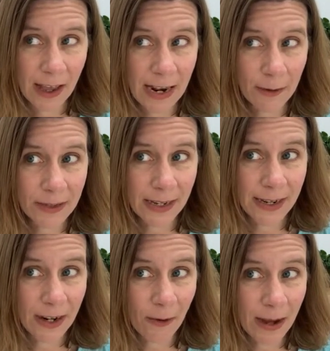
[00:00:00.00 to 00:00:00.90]
And I was
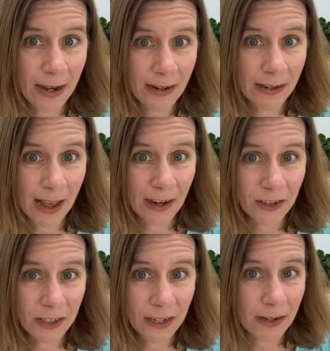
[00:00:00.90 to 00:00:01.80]
like, you know what?
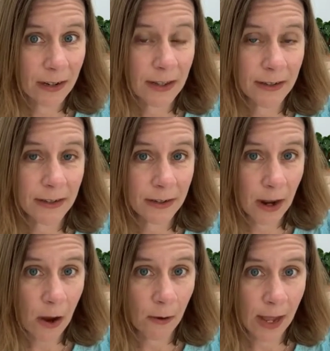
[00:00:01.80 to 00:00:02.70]
Actually, this is a
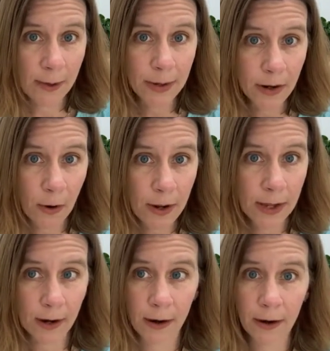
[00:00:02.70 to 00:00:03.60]
no. I am a no
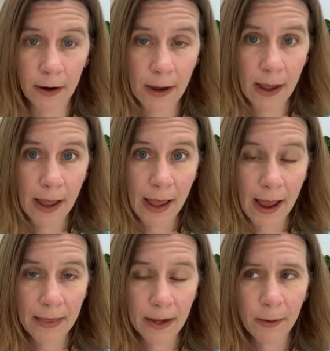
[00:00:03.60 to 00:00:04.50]
here.
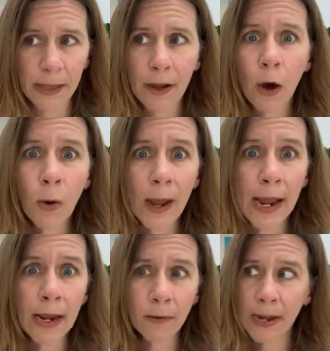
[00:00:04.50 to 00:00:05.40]
And they were like,
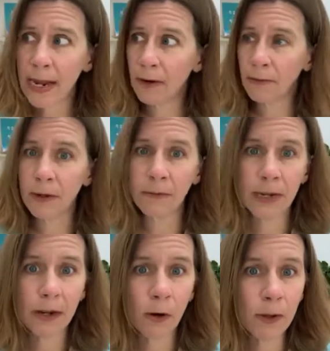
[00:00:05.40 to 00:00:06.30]
oh,
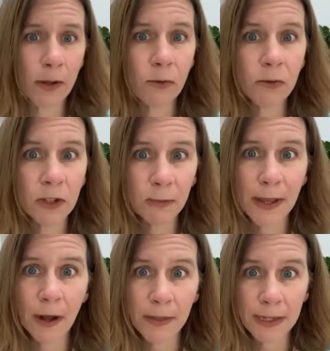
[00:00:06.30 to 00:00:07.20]
wait, you
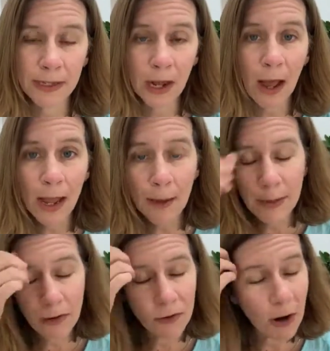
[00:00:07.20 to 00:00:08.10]
spent all this time
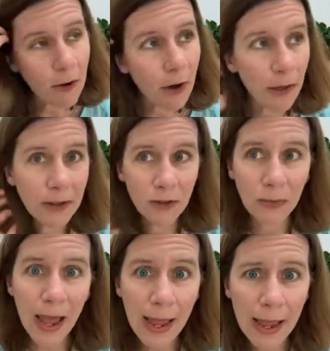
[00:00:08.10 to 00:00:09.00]
and you drove all this
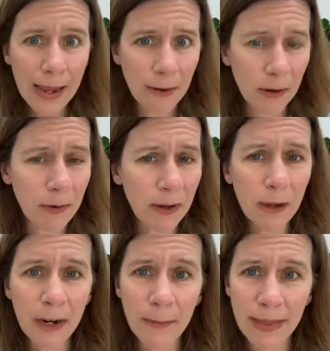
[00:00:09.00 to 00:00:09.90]
way and we
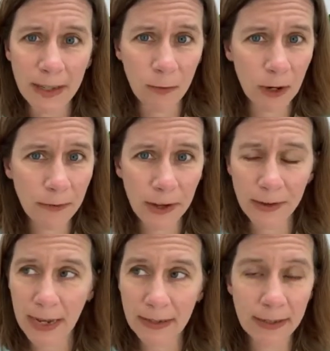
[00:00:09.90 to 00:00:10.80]
really want to make this work for you.
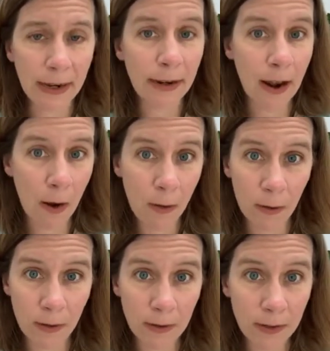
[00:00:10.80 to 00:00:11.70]
And I said, no.